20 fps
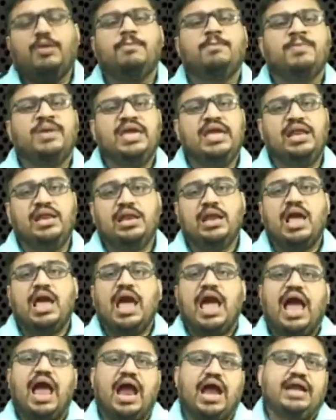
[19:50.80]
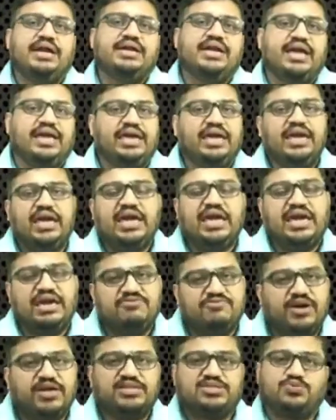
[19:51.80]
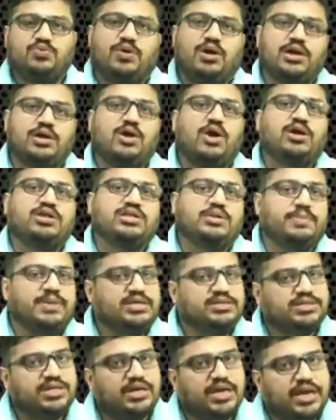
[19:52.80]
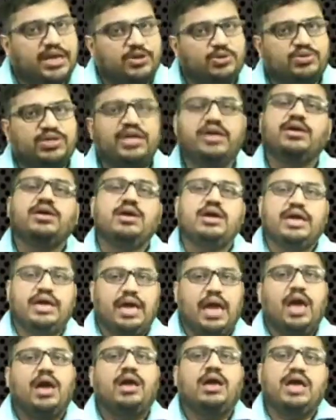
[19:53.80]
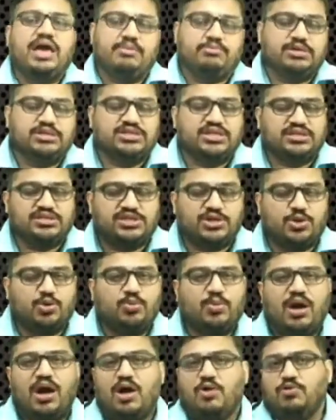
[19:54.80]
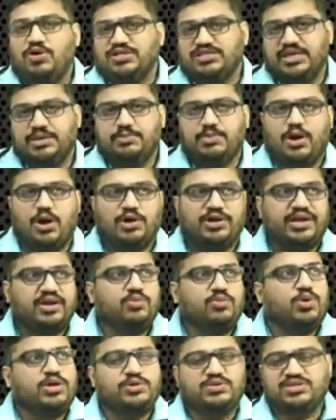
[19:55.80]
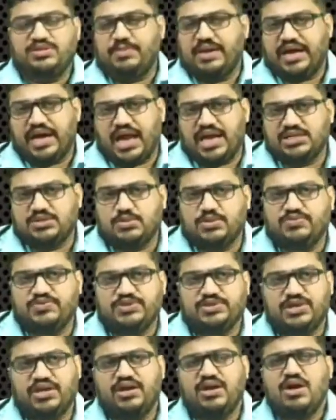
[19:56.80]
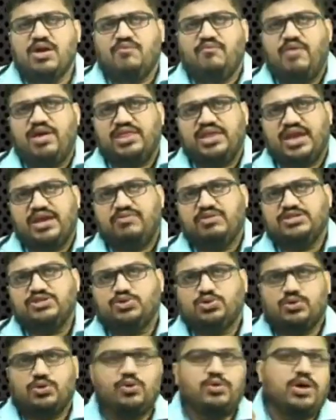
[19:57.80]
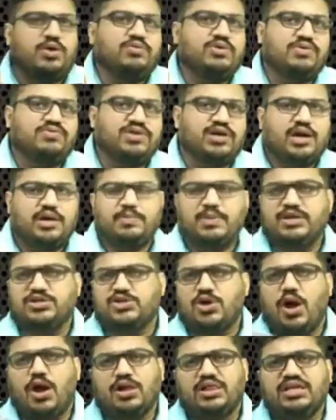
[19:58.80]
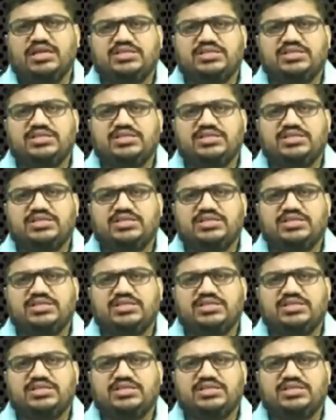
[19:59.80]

mean and E events. What got the patient into the emergency room, how was he brought in, what was the mechanism of injury, whether he was thrown out of the car, because all